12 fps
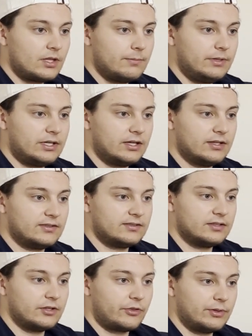because
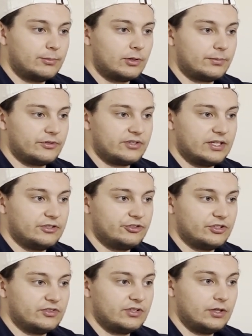3-point
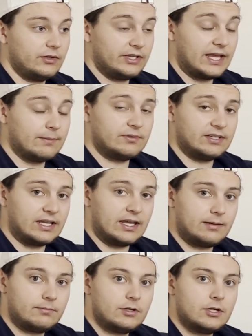percentages game to
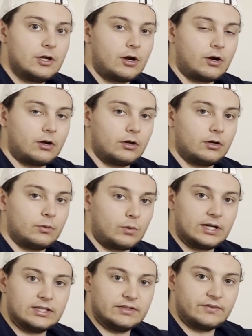game are
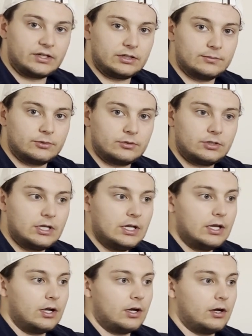widely variable.
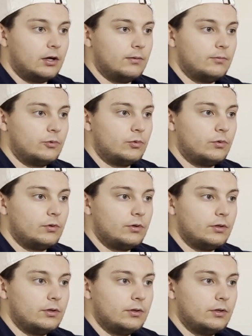Um,
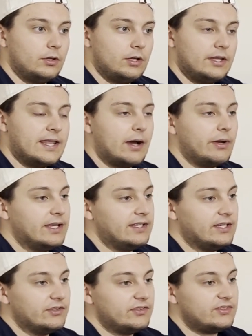Now, it
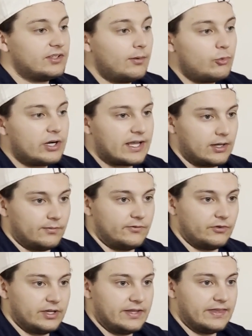is somewhat
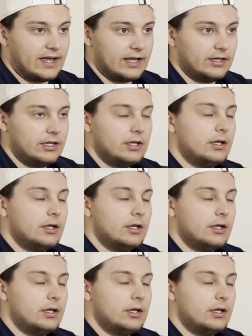helpful in that